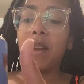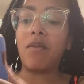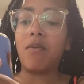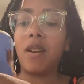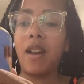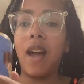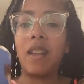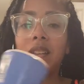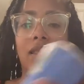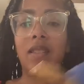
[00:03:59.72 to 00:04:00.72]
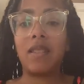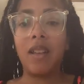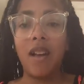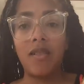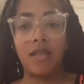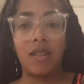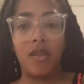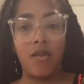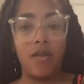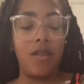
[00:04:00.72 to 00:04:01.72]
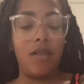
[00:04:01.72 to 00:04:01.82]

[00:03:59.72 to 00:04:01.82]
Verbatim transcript: about to run out the sauce, Lord.